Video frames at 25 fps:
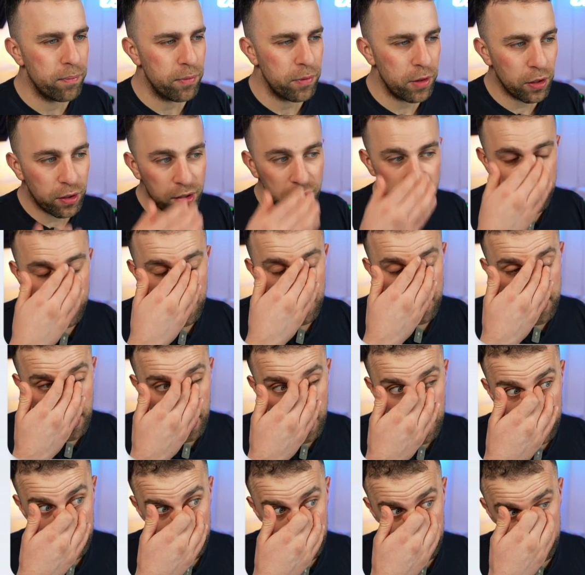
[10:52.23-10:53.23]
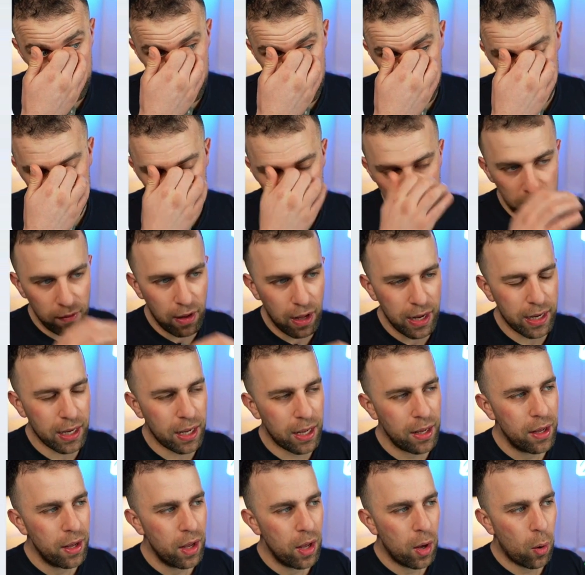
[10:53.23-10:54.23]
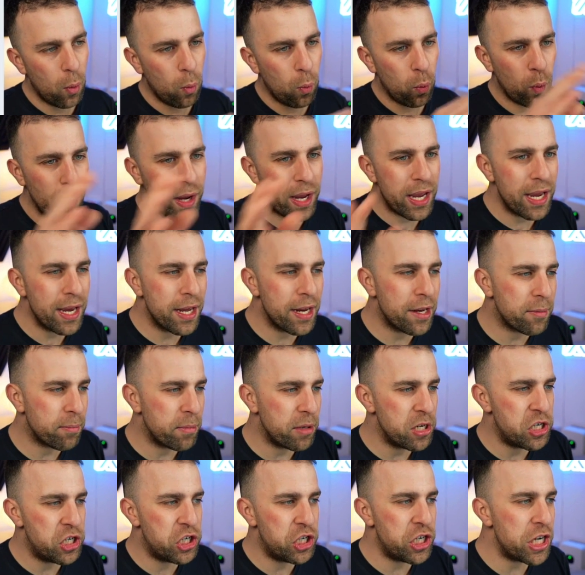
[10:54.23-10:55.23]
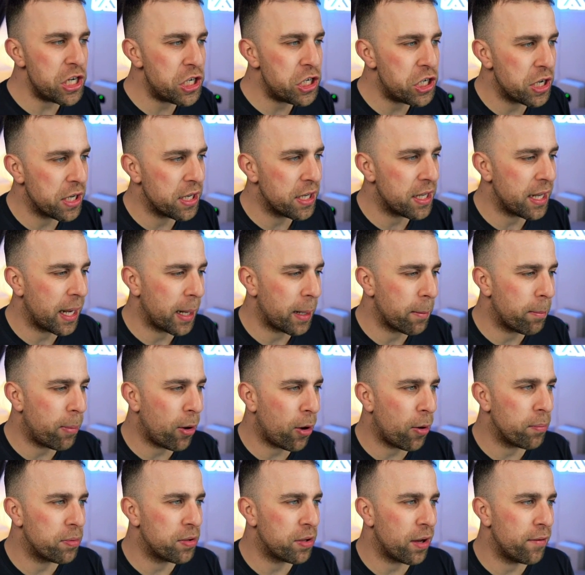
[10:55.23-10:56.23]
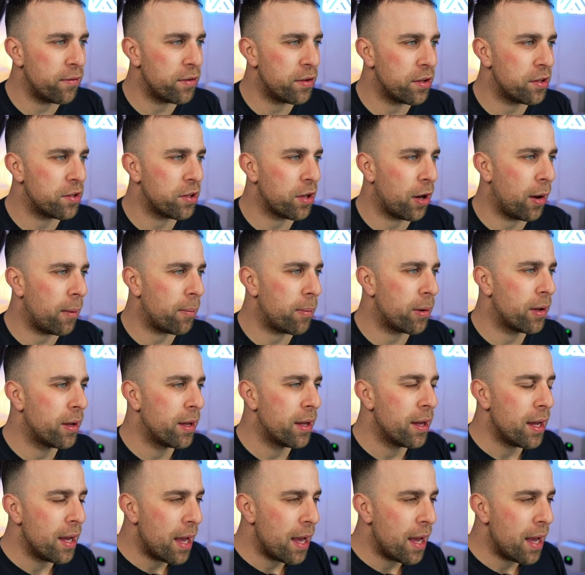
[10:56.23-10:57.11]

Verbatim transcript: You can see that there's sort of like a weird magician thing pops over the top.